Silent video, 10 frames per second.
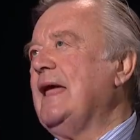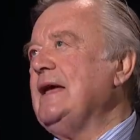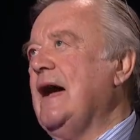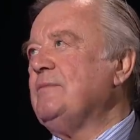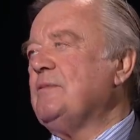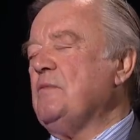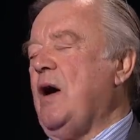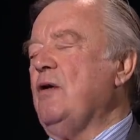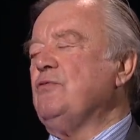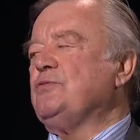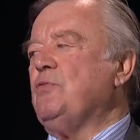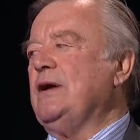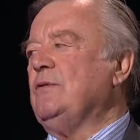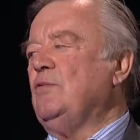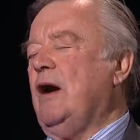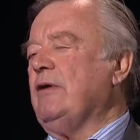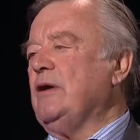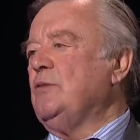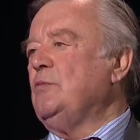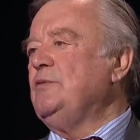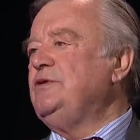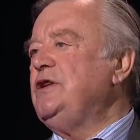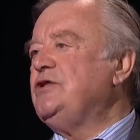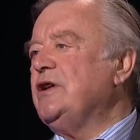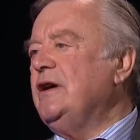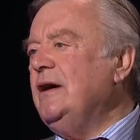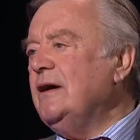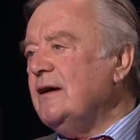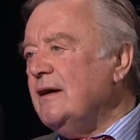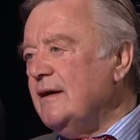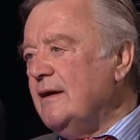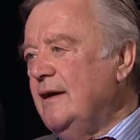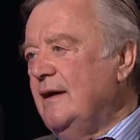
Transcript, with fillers: I, I always wonder, worry that will deter